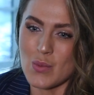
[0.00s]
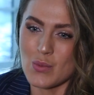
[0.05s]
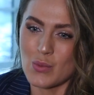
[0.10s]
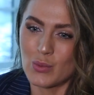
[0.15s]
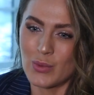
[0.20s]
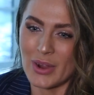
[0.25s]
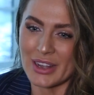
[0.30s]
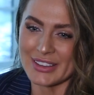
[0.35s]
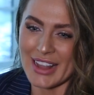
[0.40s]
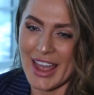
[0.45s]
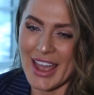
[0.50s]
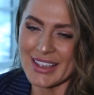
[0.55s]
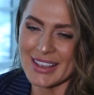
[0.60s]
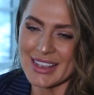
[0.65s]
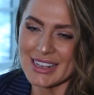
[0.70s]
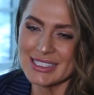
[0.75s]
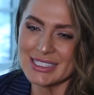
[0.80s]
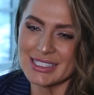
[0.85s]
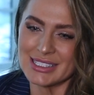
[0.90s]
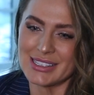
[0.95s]
What I
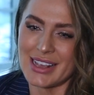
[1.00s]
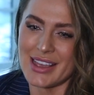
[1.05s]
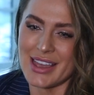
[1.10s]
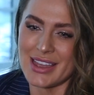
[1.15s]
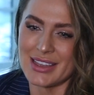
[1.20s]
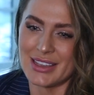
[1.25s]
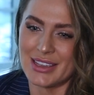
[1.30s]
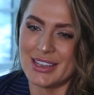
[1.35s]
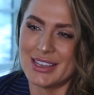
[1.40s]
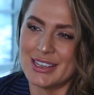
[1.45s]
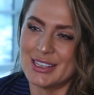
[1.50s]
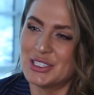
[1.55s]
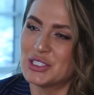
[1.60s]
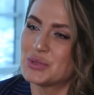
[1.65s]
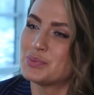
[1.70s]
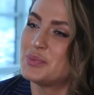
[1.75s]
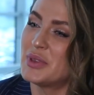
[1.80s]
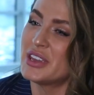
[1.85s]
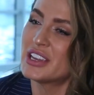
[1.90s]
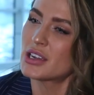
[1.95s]
can say
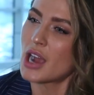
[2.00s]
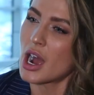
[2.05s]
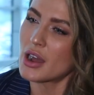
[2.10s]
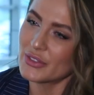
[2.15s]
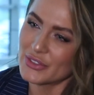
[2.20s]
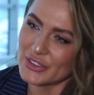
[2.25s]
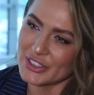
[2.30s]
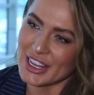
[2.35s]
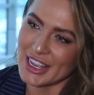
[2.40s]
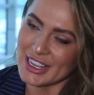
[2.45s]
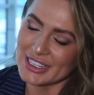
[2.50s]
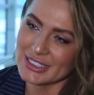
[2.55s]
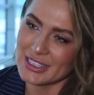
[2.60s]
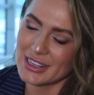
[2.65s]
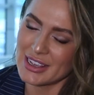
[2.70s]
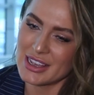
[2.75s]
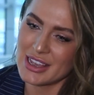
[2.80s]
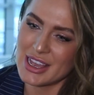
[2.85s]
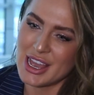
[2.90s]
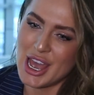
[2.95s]
is be confident,
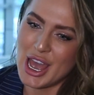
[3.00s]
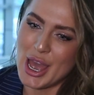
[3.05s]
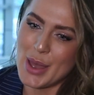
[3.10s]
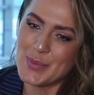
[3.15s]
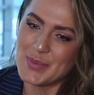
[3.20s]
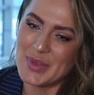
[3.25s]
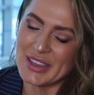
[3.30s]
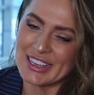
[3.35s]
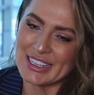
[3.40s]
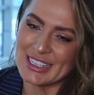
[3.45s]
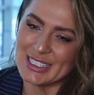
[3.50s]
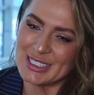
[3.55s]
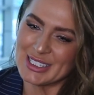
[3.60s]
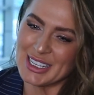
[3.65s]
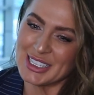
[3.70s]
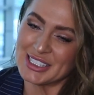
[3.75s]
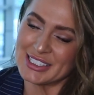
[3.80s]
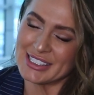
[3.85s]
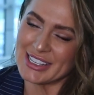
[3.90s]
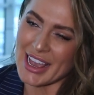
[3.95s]
because
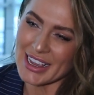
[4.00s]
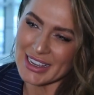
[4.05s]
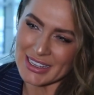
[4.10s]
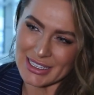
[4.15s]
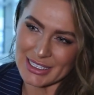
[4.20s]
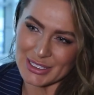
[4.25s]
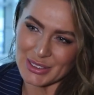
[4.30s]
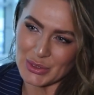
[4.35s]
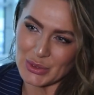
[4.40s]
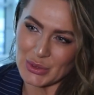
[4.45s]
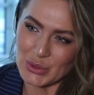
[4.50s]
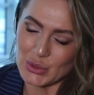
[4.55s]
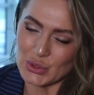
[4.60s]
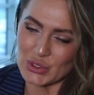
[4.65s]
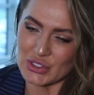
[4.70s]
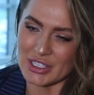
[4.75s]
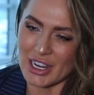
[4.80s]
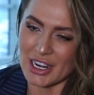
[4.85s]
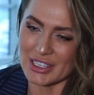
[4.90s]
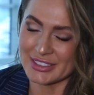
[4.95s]
the second you
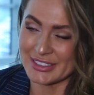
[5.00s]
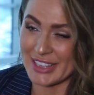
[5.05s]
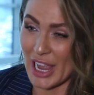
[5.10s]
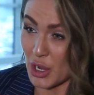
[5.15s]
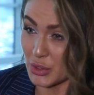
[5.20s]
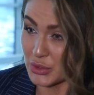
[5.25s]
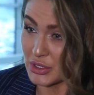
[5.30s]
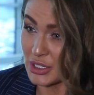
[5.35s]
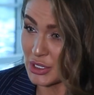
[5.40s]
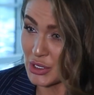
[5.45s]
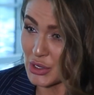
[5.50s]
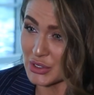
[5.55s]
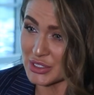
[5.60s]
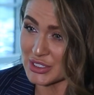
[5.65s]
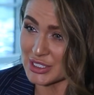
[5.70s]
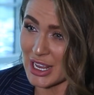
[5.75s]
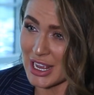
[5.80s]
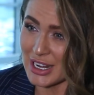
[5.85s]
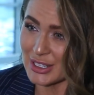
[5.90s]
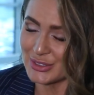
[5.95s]
start doubting
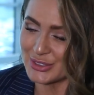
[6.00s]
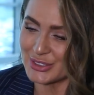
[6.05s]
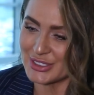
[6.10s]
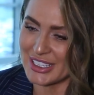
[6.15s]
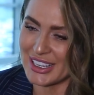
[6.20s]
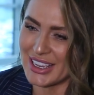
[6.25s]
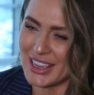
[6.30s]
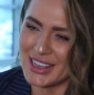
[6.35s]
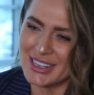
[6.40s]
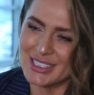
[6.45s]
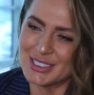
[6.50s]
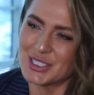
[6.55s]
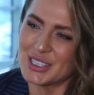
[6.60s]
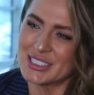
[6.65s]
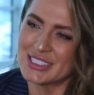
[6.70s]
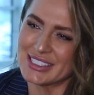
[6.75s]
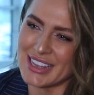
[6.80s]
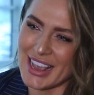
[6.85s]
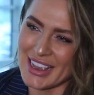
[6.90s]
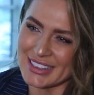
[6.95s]
yourself is the
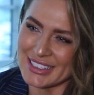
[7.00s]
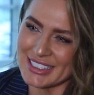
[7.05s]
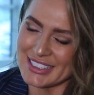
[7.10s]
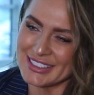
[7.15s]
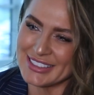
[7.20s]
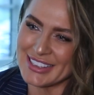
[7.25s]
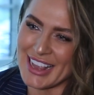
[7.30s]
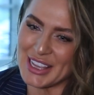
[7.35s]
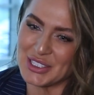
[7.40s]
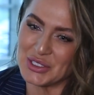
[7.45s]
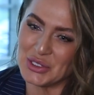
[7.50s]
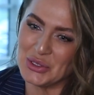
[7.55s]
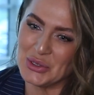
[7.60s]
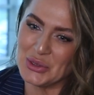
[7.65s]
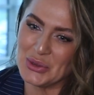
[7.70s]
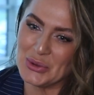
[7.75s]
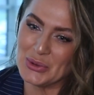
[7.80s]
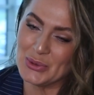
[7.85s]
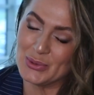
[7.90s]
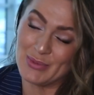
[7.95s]
second that
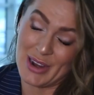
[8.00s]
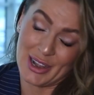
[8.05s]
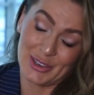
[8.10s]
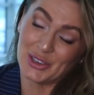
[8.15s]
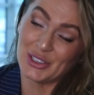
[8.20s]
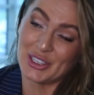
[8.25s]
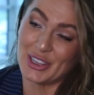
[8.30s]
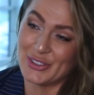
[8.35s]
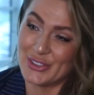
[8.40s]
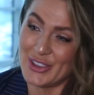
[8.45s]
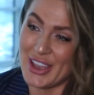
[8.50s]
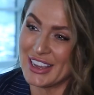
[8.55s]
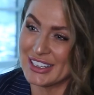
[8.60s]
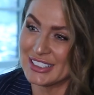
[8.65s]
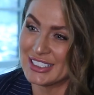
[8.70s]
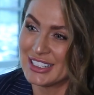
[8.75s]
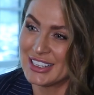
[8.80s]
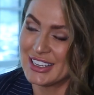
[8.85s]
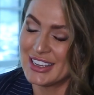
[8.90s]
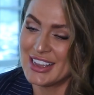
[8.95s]
you are going to
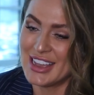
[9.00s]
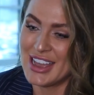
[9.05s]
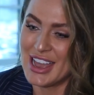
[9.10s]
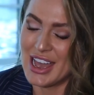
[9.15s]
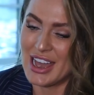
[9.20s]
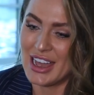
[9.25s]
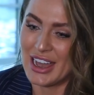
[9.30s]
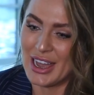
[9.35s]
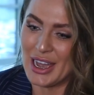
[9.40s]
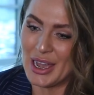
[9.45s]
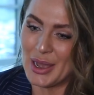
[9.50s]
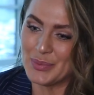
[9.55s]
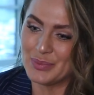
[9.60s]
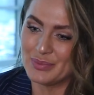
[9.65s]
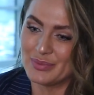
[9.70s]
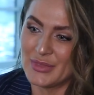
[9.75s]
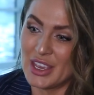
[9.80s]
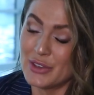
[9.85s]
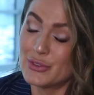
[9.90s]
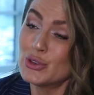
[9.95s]
fail.
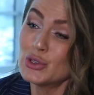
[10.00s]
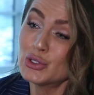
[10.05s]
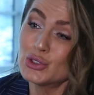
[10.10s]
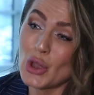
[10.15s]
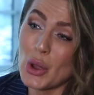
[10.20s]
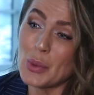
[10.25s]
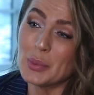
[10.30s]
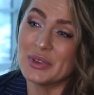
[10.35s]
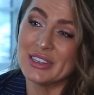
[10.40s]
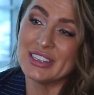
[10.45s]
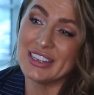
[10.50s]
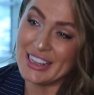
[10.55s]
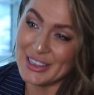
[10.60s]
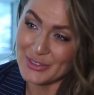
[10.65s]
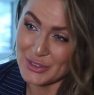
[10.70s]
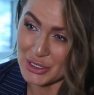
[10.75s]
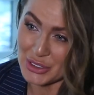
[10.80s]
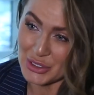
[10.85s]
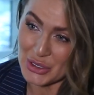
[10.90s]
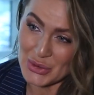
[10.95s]
If you don't
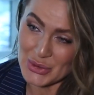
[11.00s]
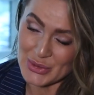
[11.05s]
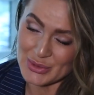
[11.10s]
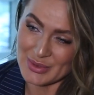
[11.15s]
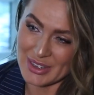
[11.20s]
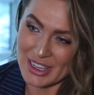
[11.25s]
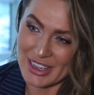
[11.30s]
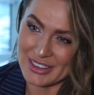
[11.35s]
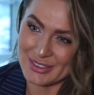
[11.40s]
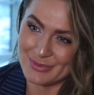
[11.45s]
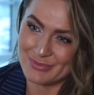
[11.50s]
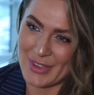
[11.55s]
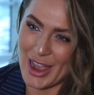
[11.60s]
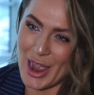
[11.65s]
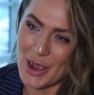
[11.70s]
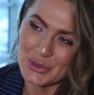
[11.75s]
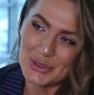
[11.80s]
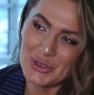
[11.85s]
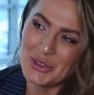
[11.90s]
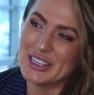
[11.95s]
believe in you,
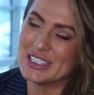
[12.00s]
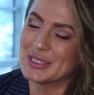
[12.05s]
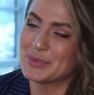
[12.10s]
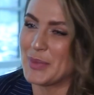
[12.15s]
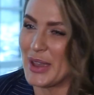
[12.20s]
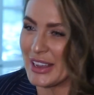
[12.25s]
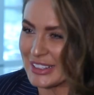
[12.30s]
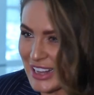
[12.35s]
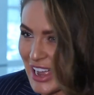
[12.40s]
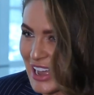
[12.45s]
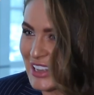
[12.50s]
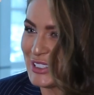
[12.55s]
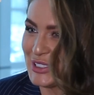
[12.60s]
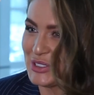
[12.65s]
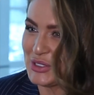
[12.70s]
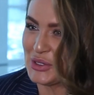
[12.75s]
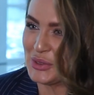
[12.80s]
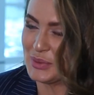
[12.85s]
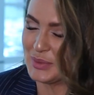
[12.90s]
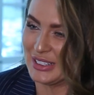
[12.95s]
how do you expect
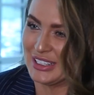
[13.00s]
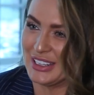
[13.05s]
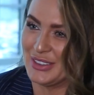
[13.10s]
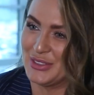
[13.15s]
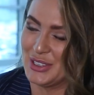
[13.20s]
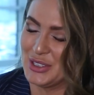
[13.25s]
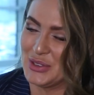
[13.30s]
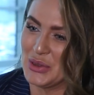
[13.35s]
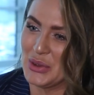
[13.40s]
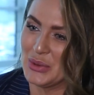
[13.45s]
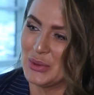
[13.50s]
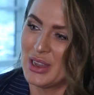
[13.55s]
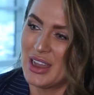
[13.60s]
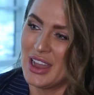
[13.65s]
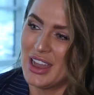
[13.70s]
others to believe in you?